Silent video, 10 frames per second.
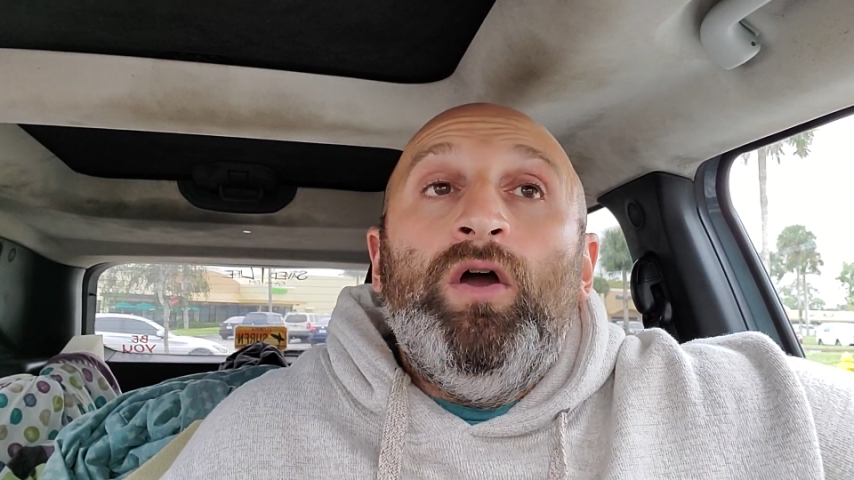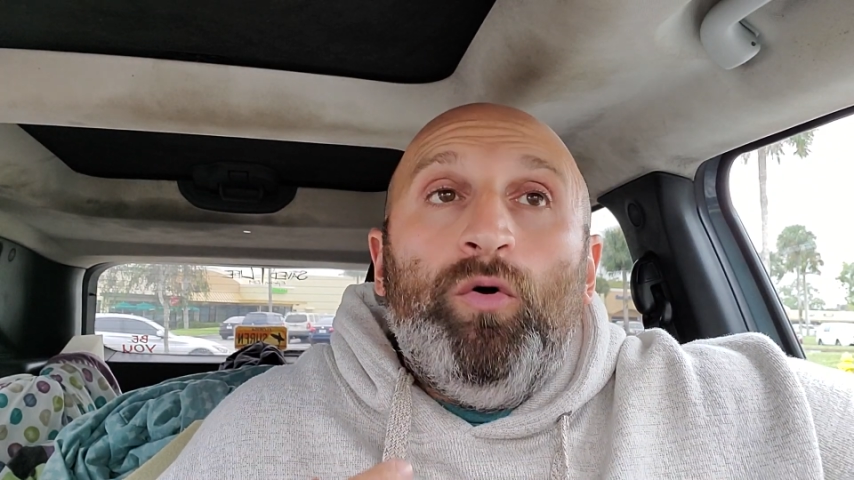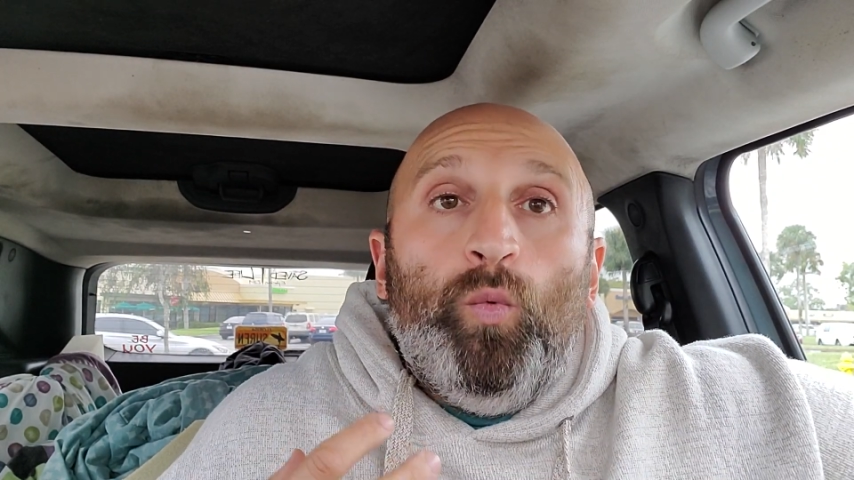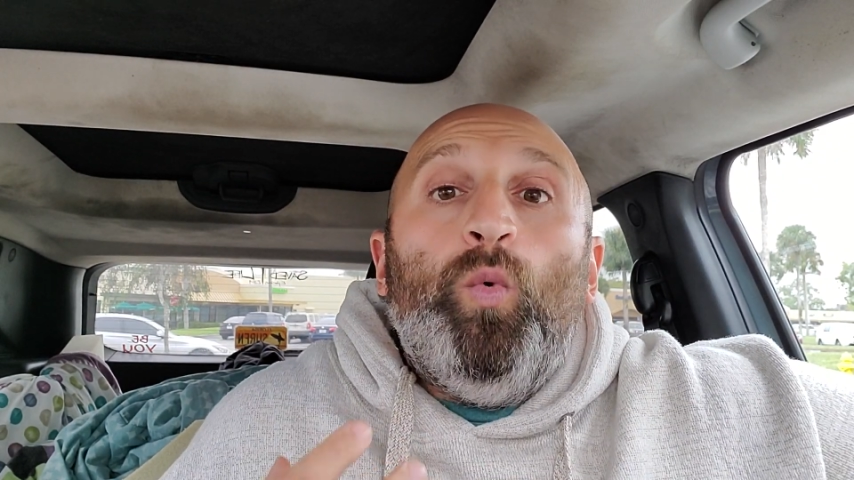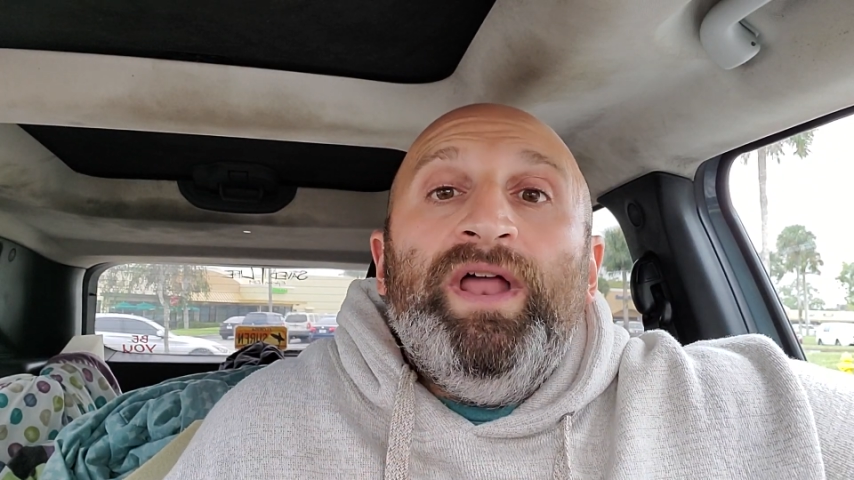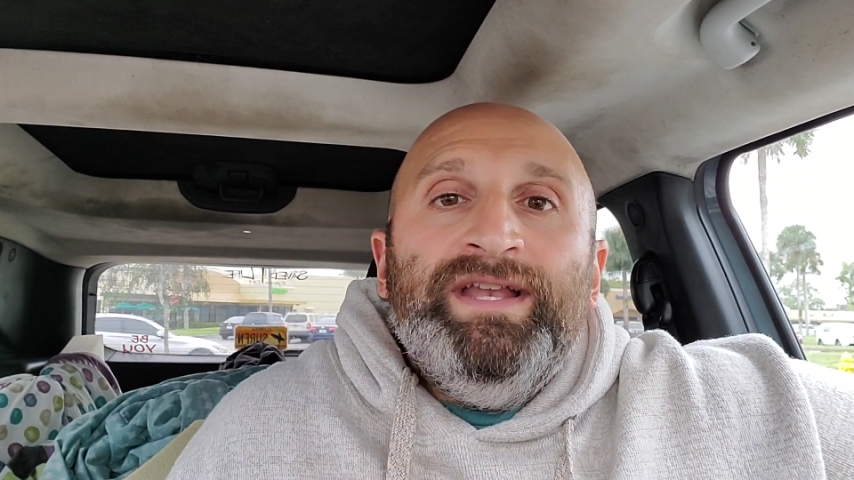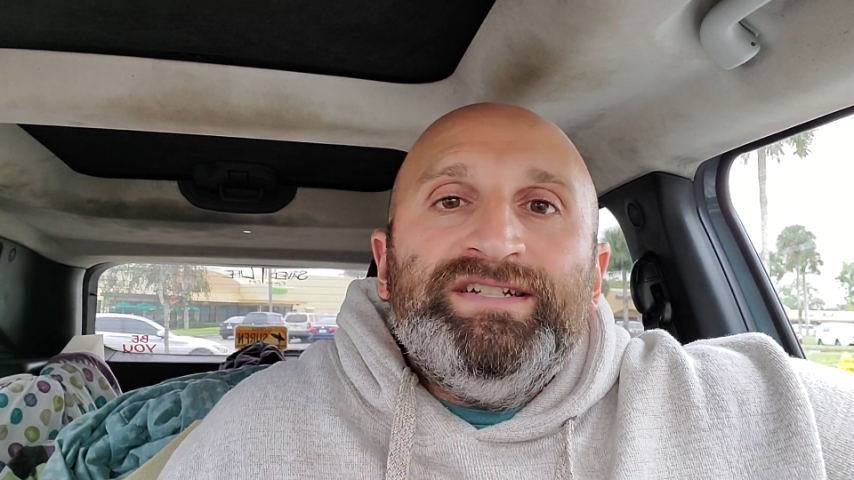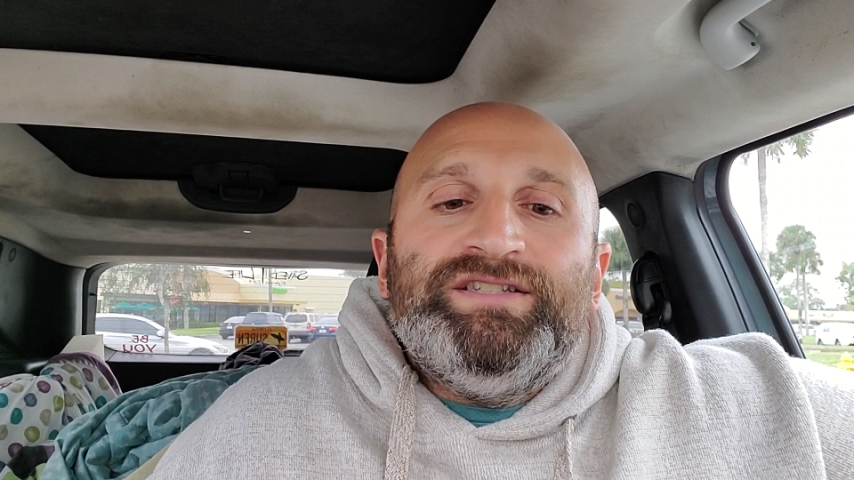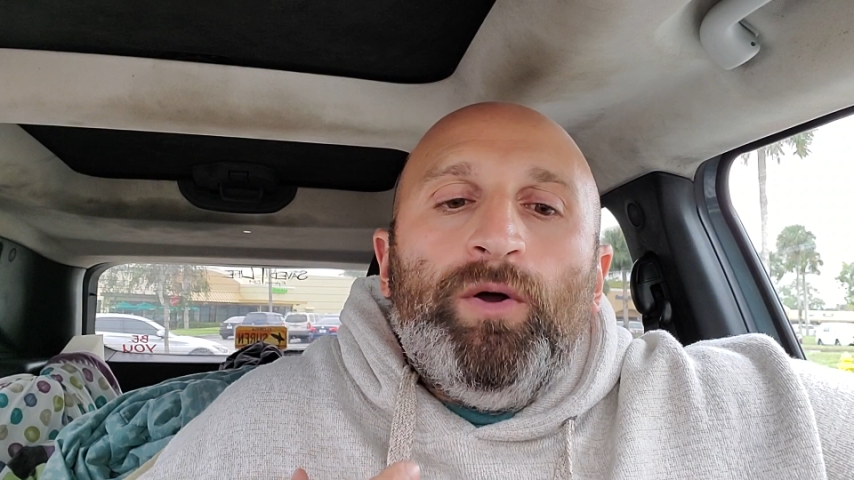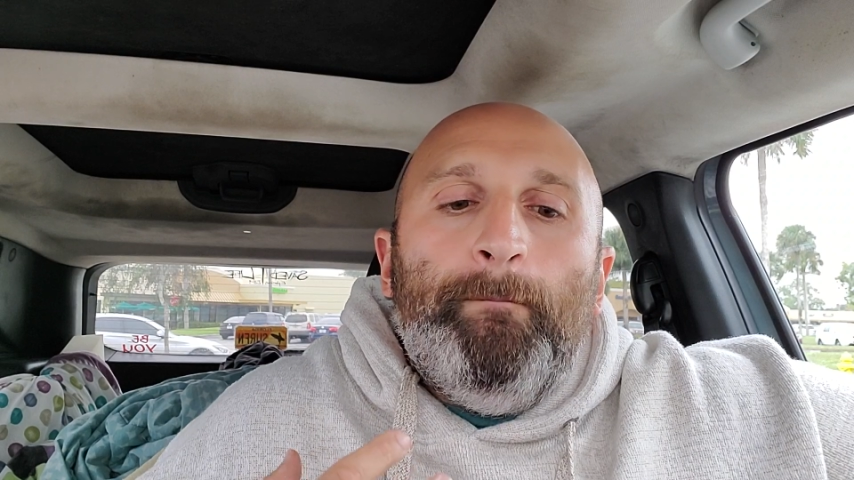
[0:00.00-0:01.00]
when
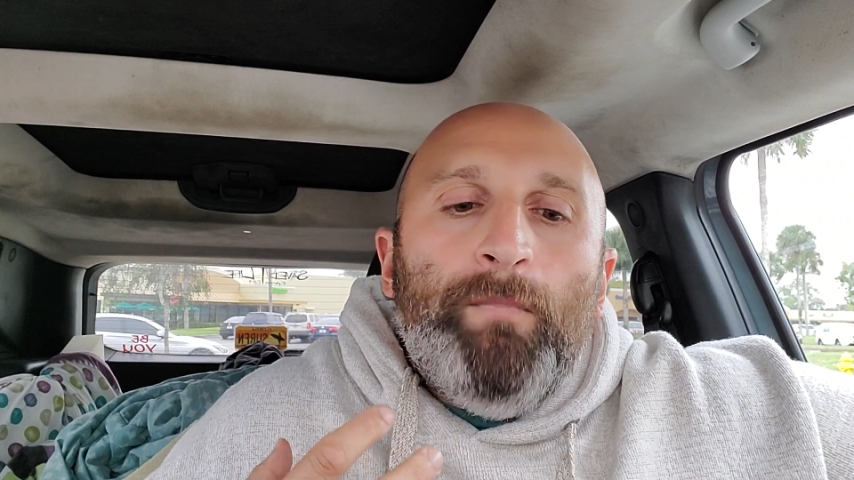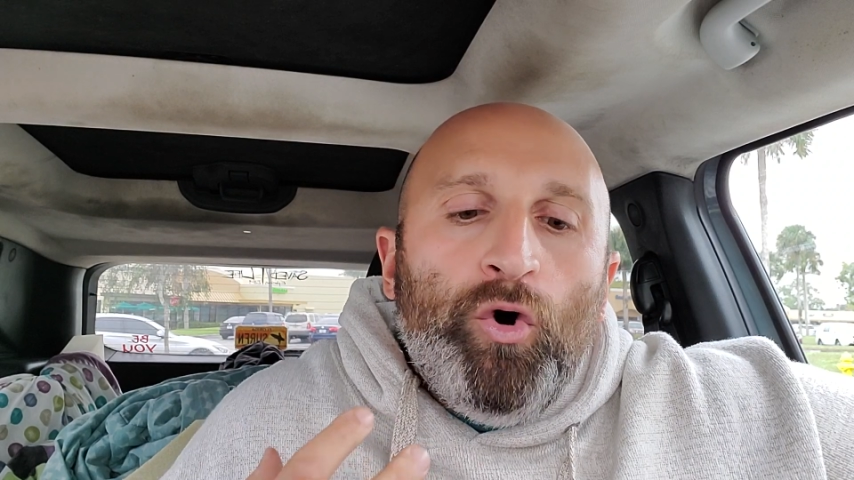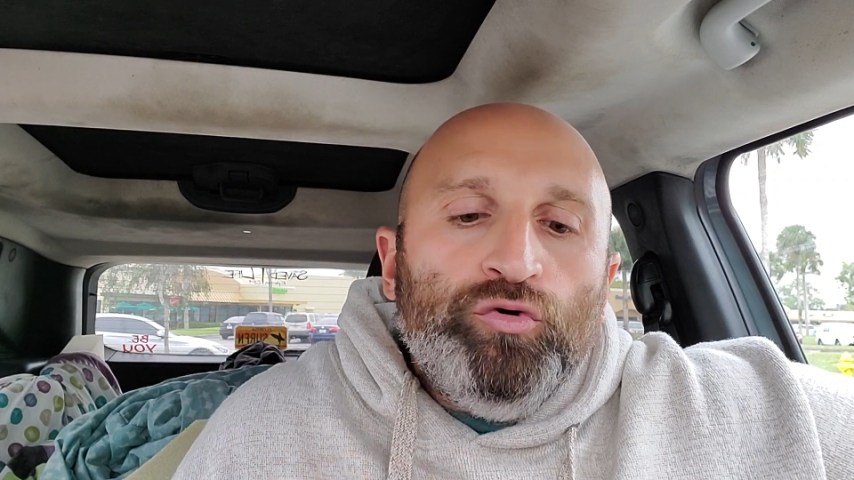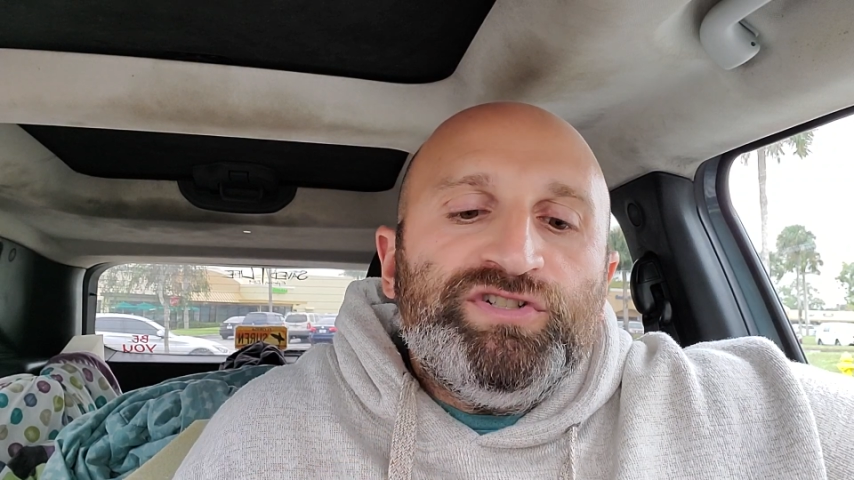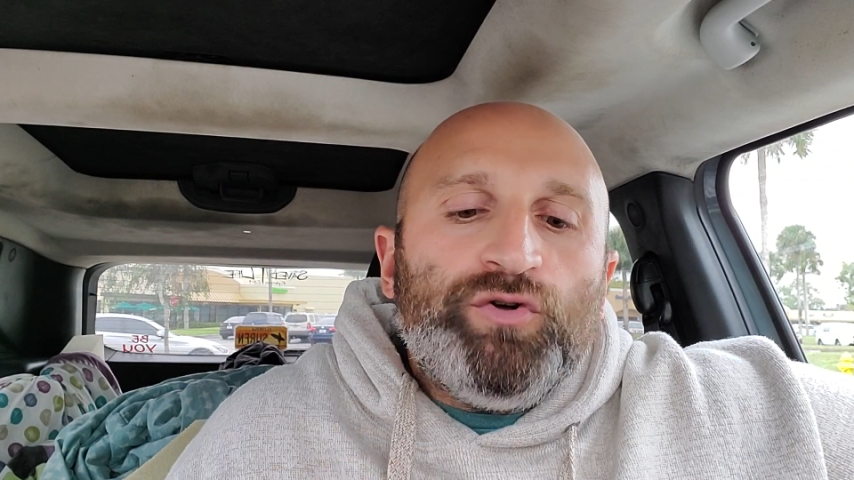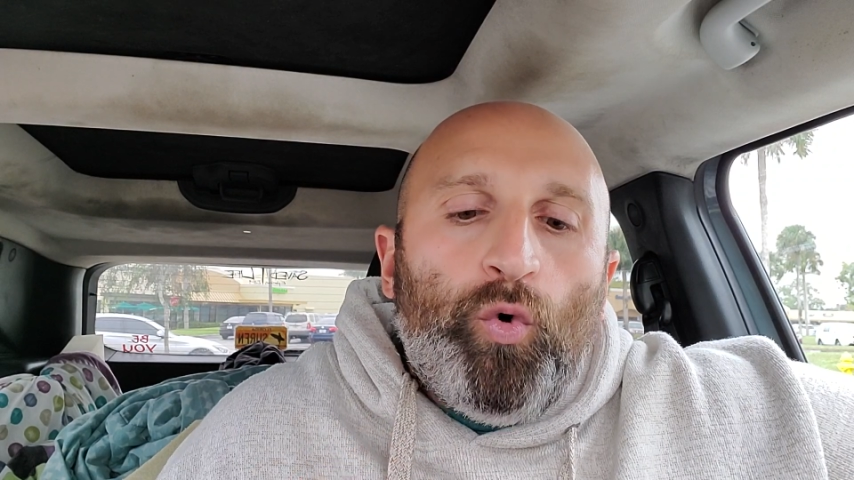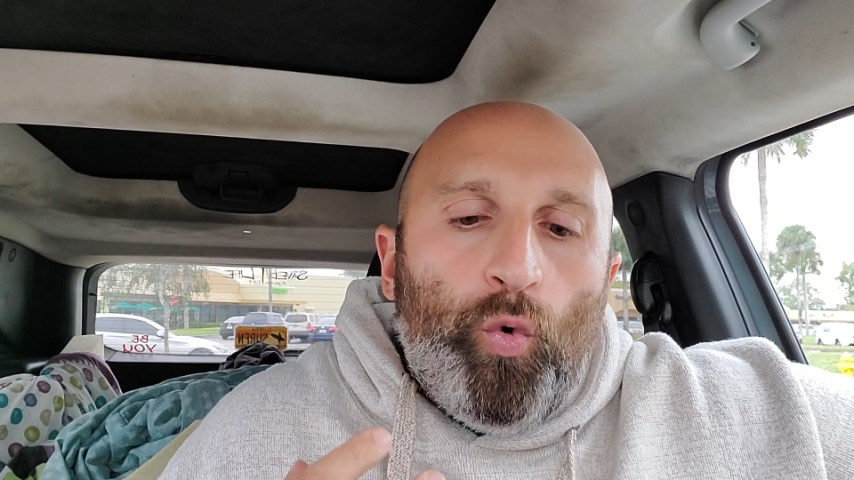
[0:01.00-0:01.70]
is the most